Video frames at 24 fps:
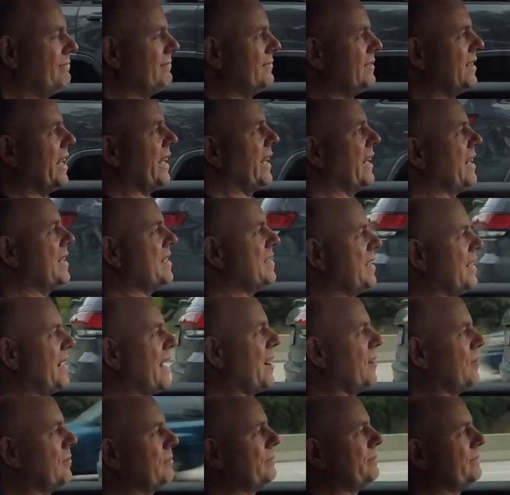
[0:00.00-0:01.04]
Take it easy
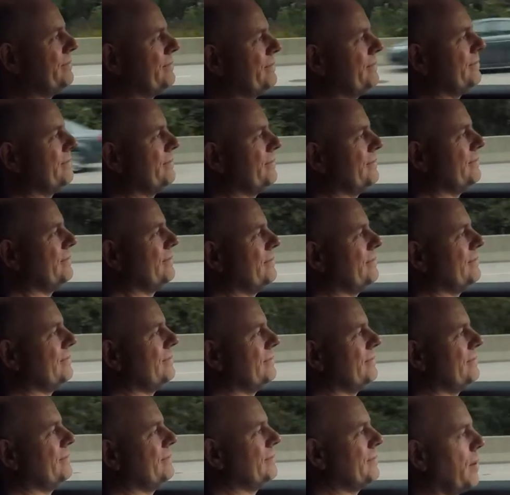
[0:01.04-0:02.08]
now.
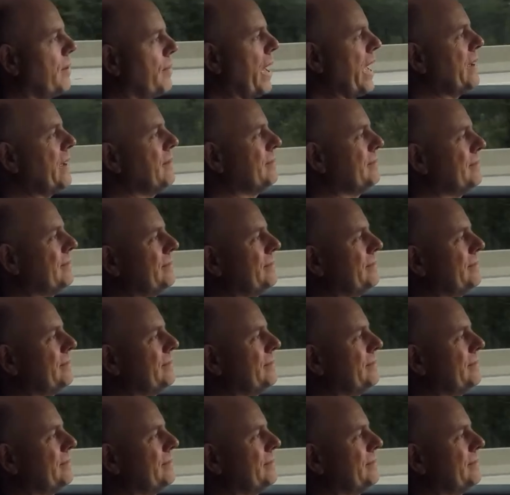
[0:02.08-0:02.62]
Bye-bye.